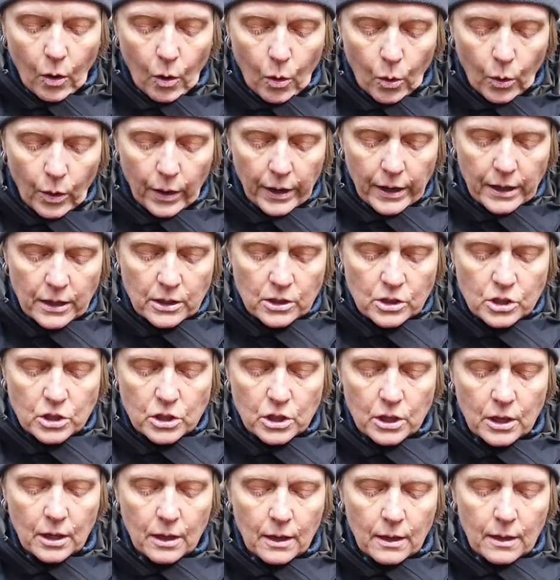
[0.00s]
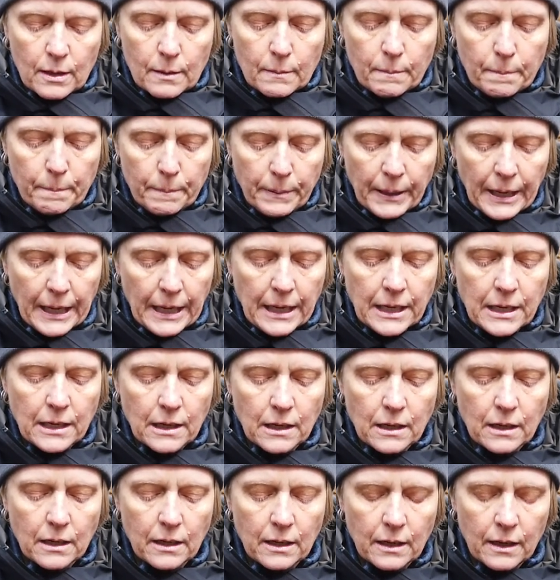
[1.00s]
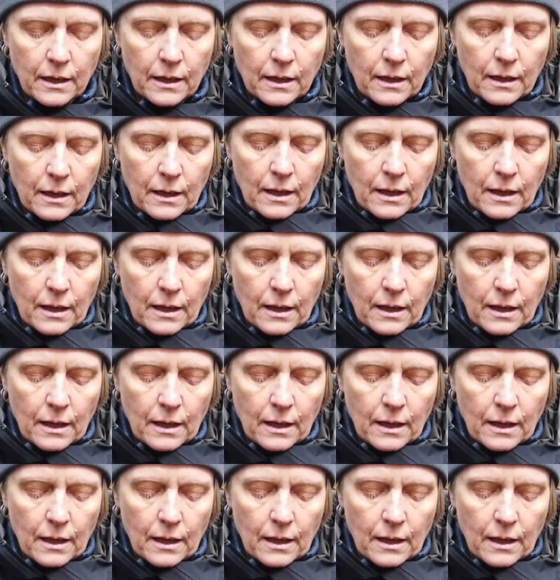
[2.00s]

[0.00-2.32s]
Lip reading: orange, pink,